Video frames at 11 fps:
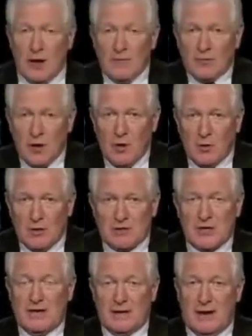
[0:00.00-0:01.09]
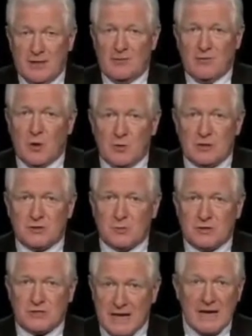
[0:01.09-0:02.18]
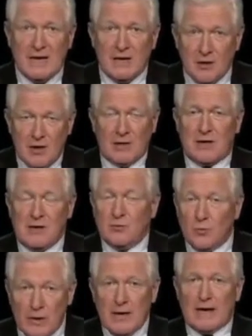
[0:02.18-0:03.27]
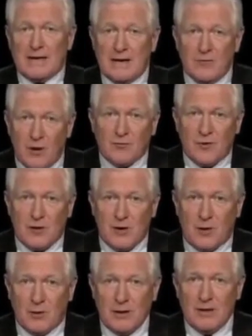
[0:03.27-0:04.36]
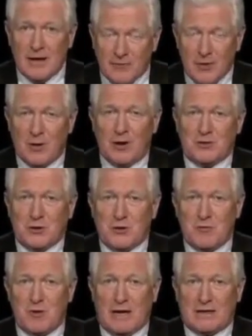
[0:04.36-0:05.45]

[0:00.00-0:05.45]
your viewers and other viewers will say, look, we're not going to vote for you if you don't do the